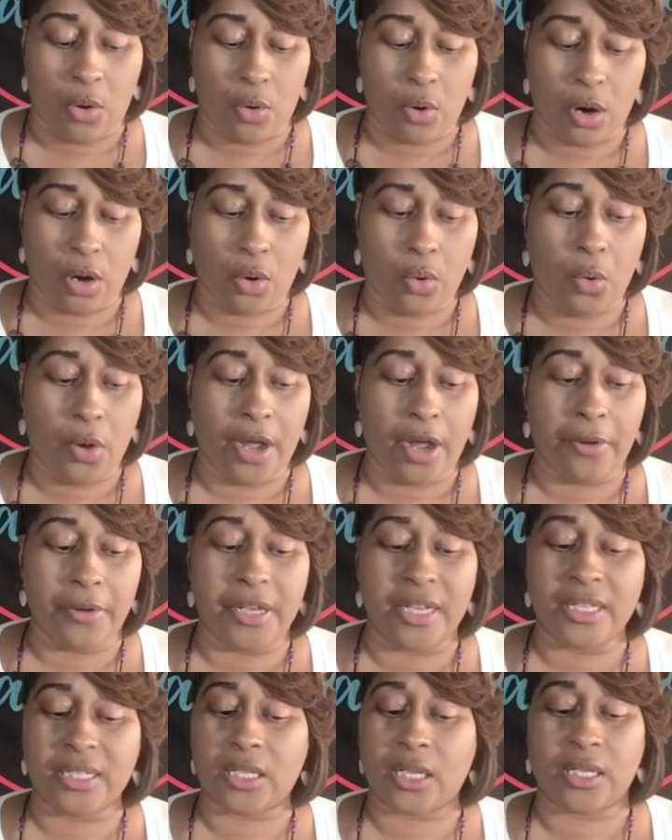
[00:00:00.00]
or
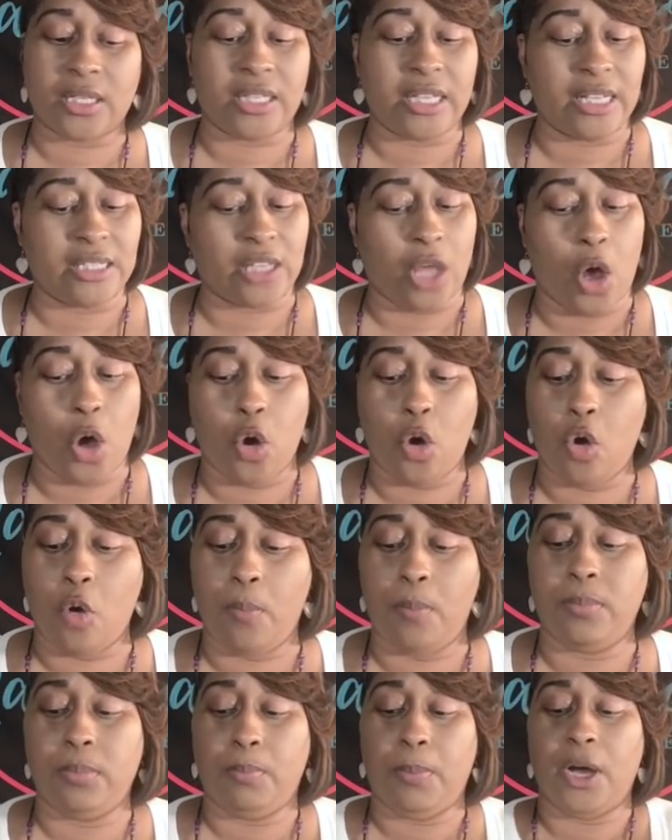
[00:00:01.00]
Aquarius, because that's a whole
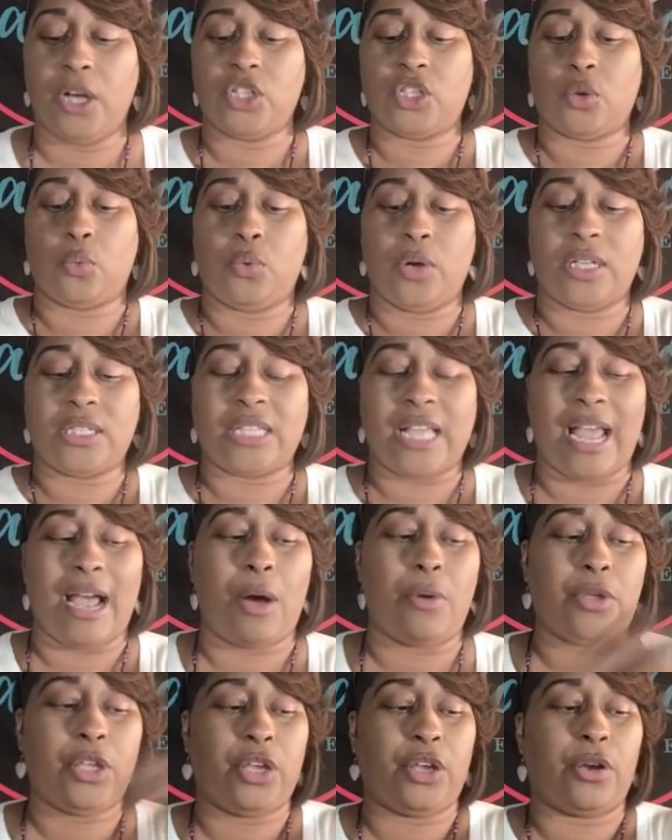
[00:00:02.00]
bunch of what's
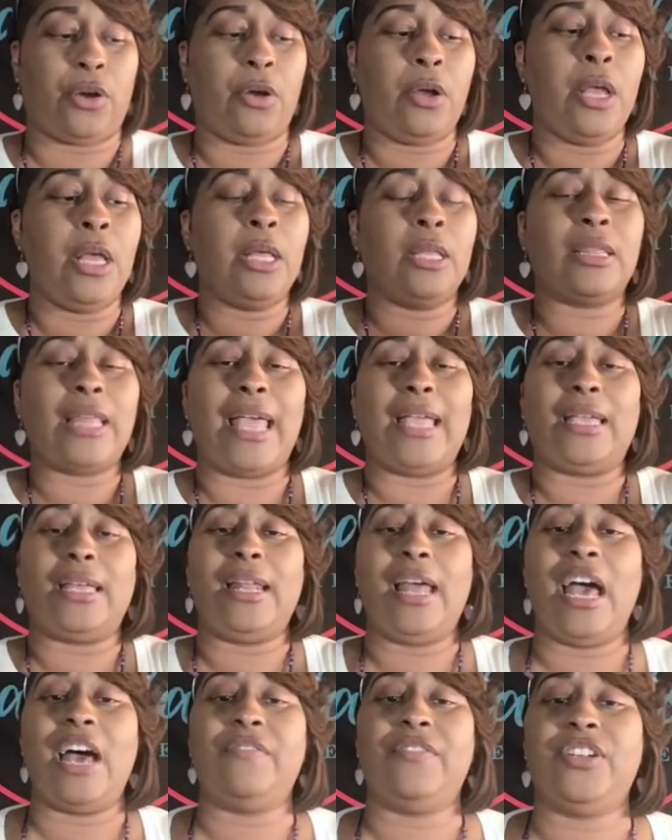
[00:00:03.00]
out here. They can
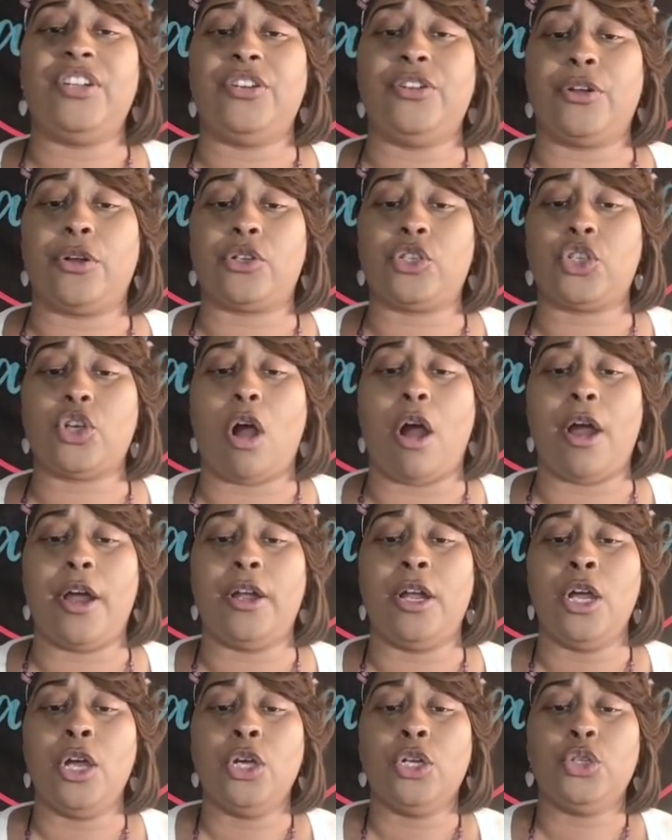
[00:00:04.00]
have it in their chart.